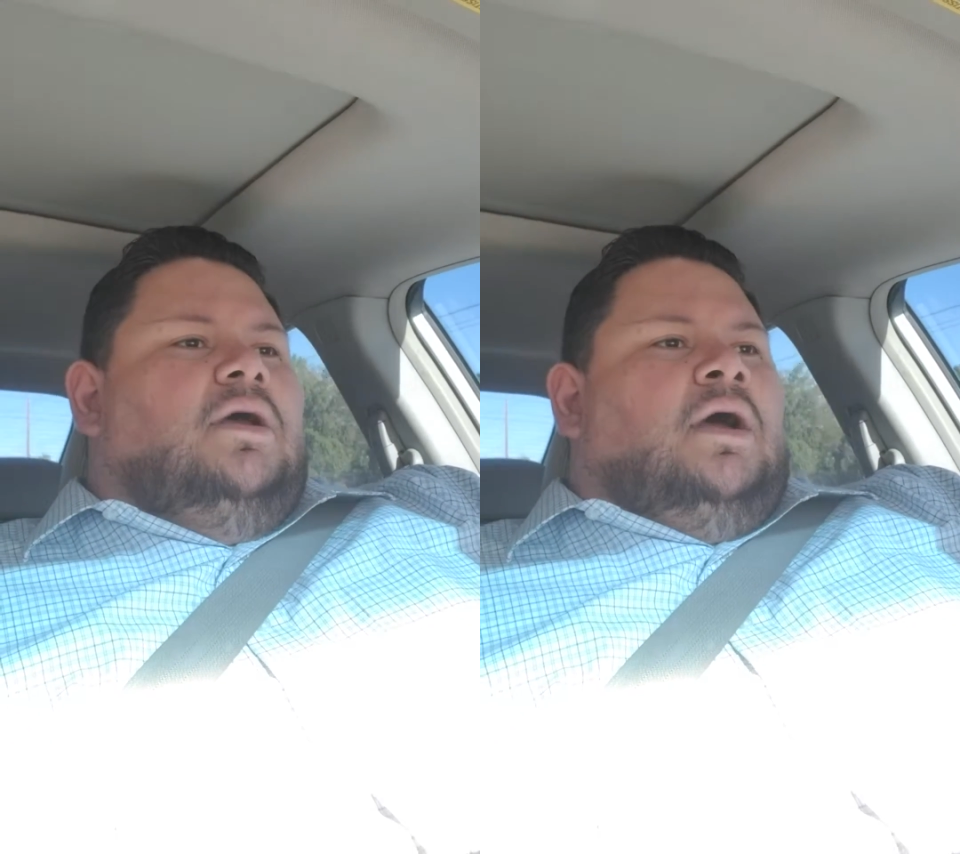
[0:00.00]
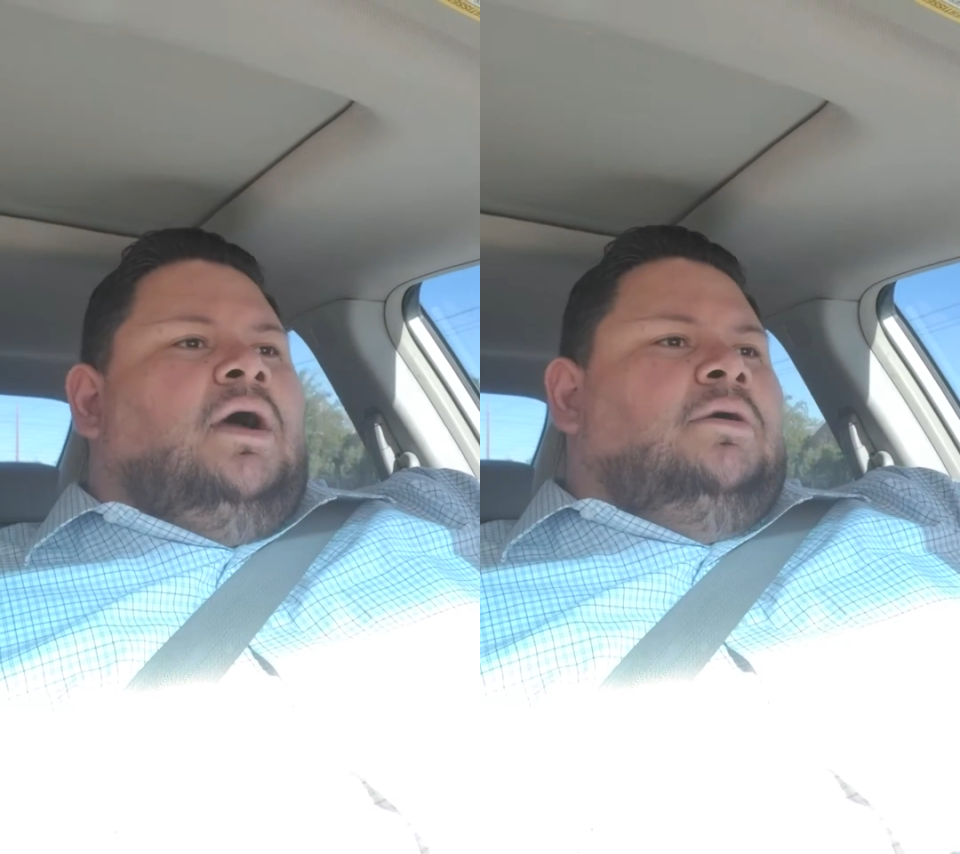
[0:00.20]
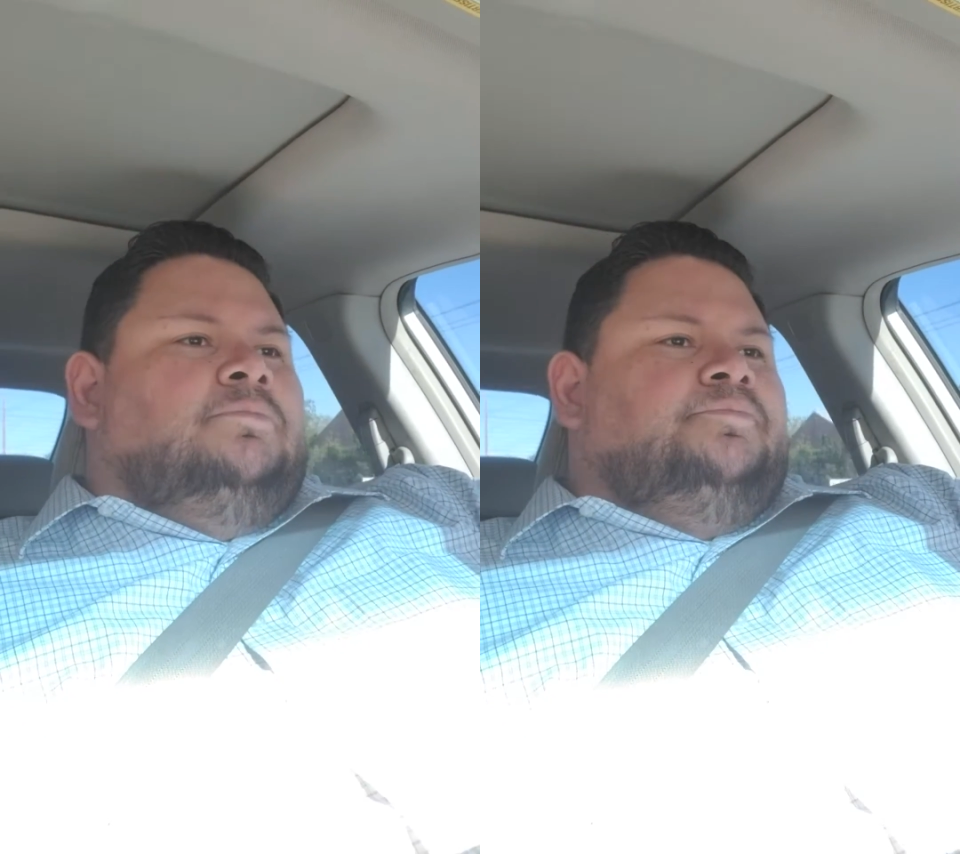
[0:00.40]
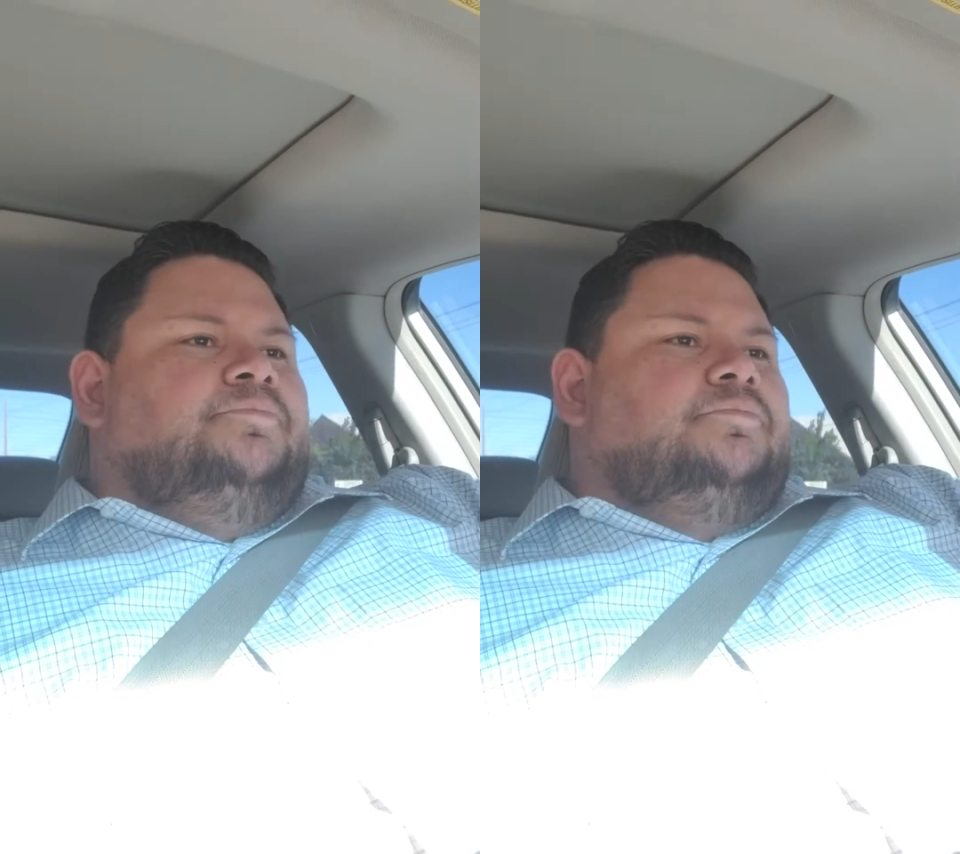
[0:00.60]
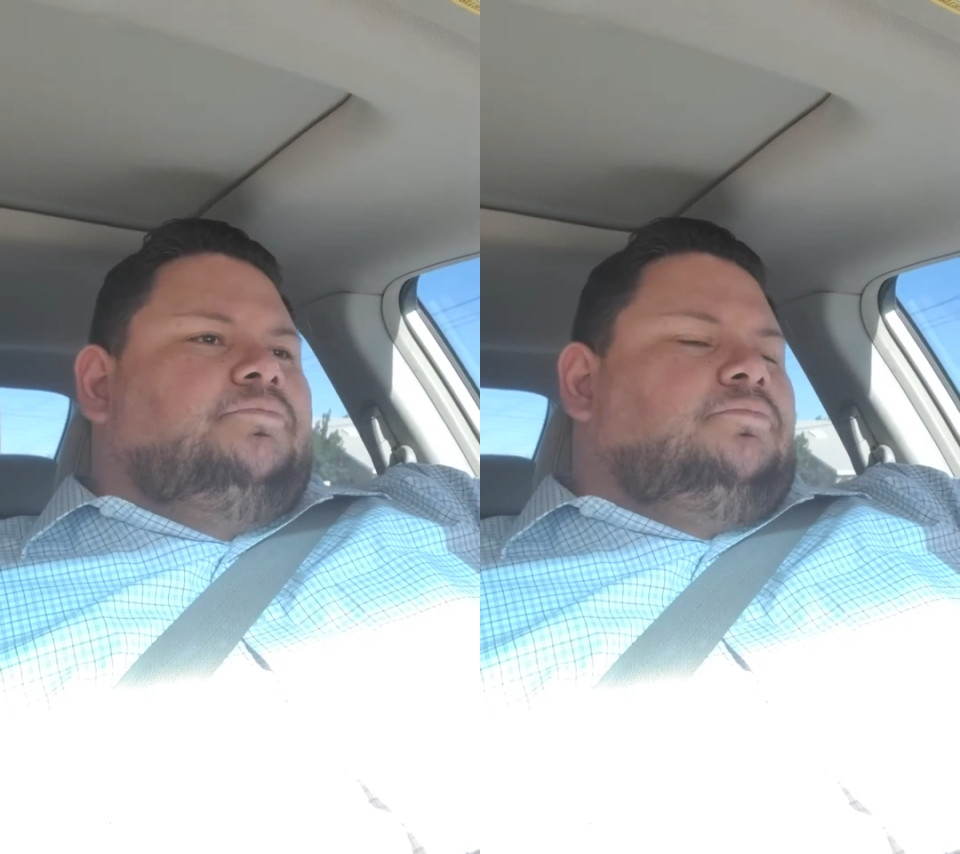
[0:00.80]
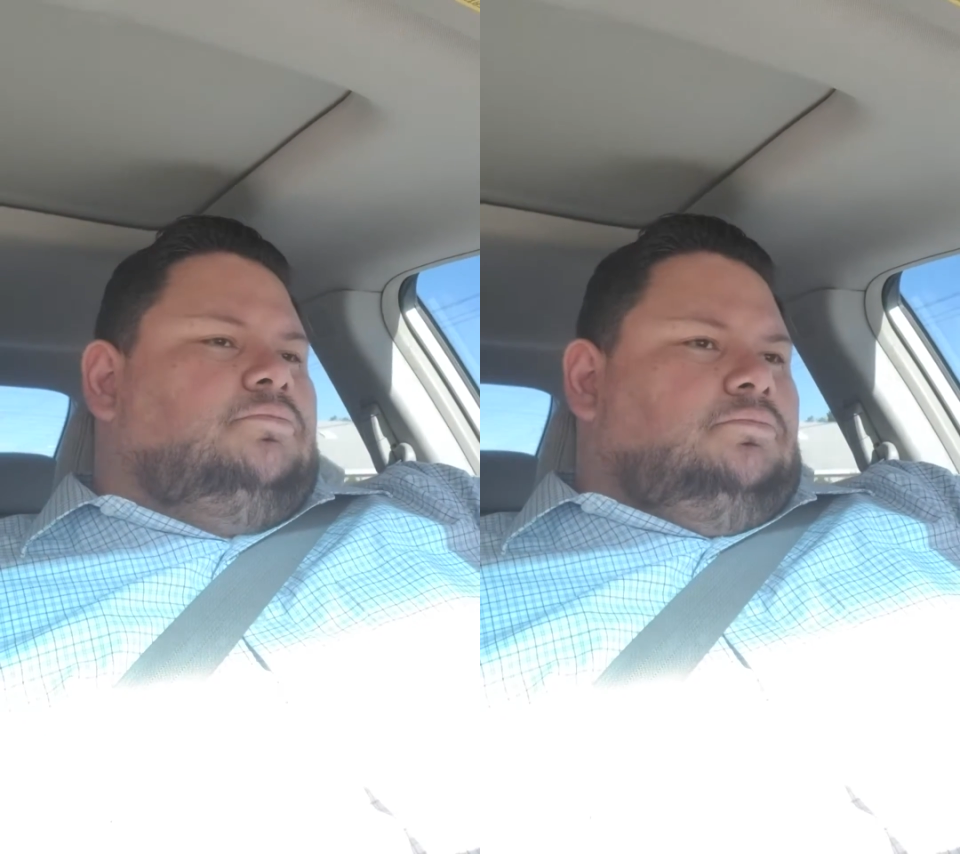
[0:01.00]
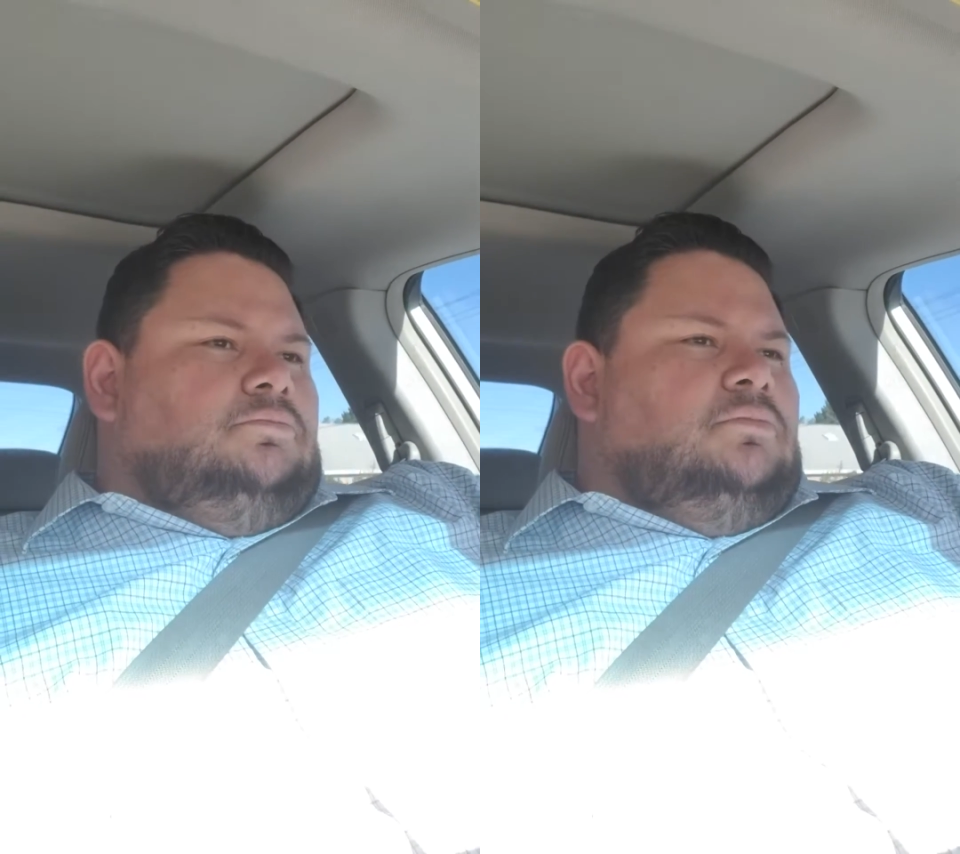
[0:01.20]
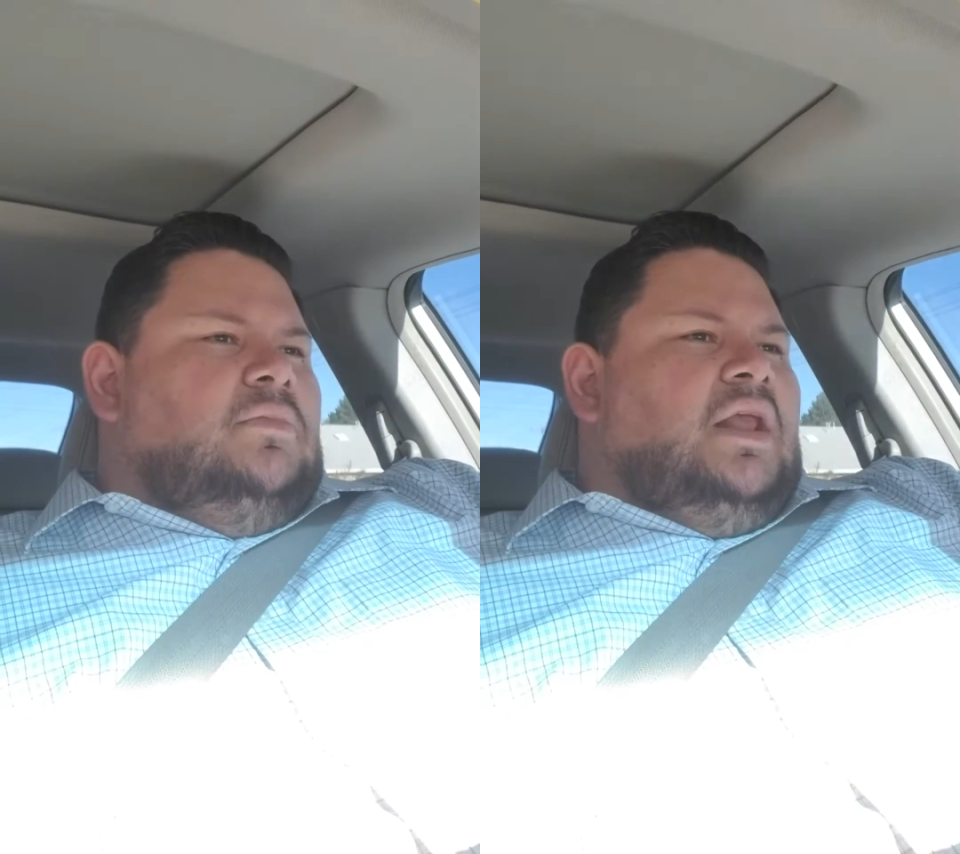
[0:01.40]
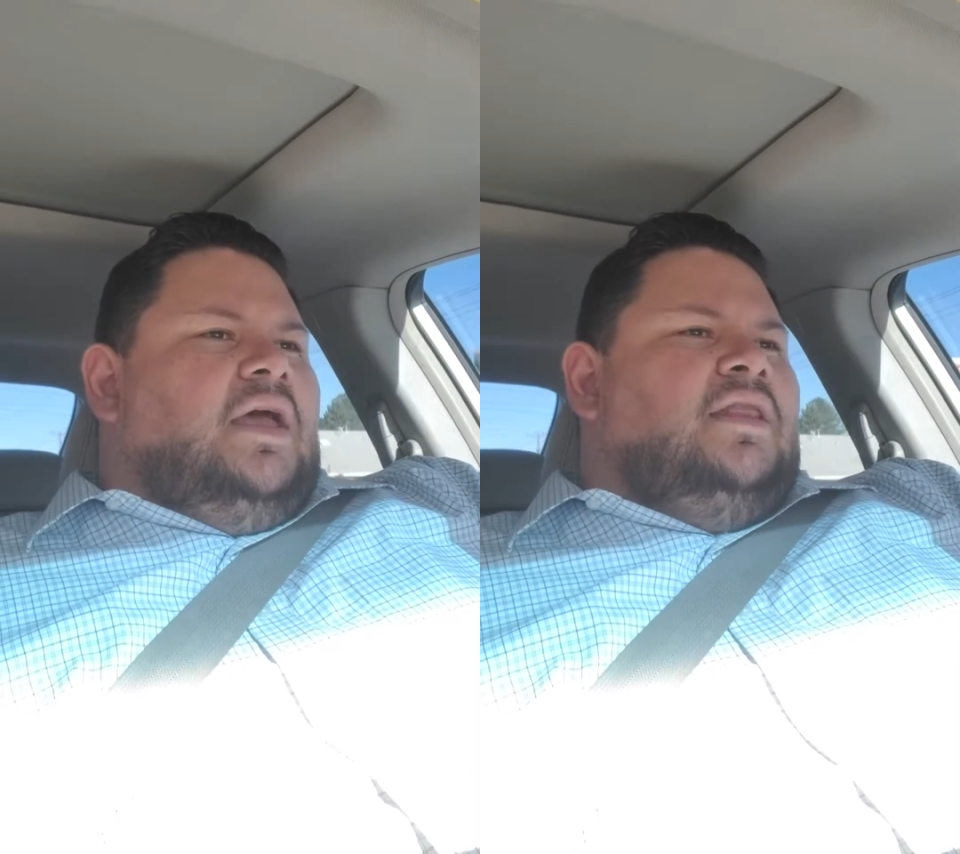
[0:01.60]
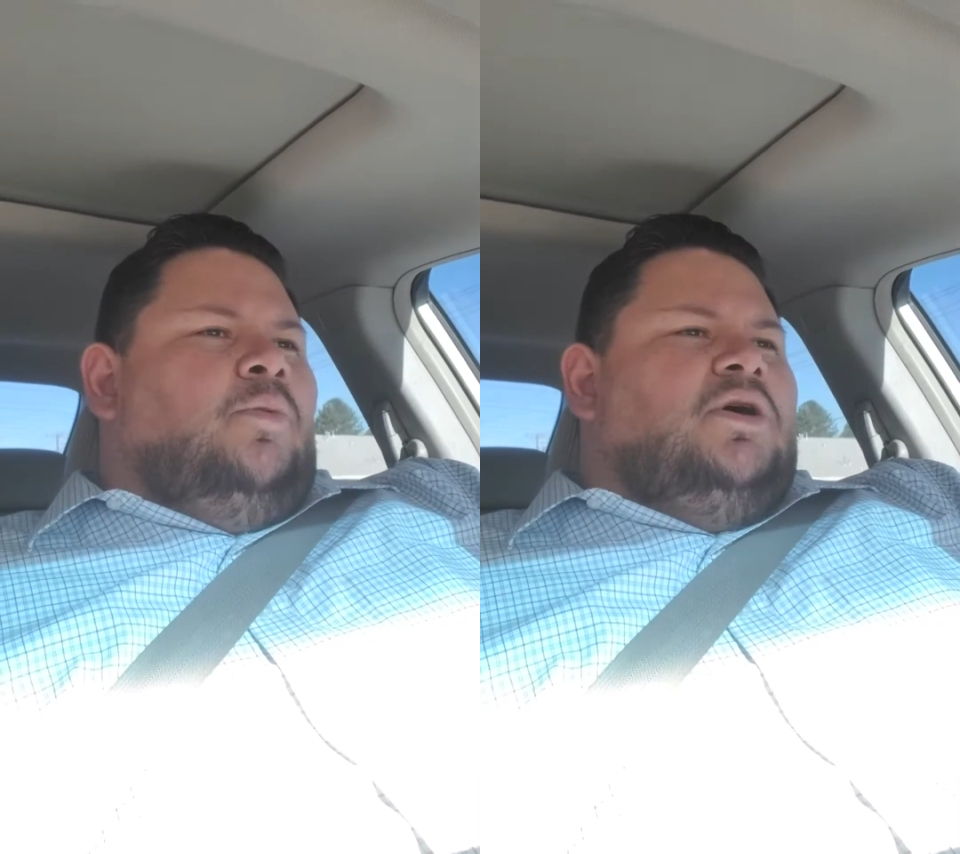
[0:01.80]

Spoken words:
And then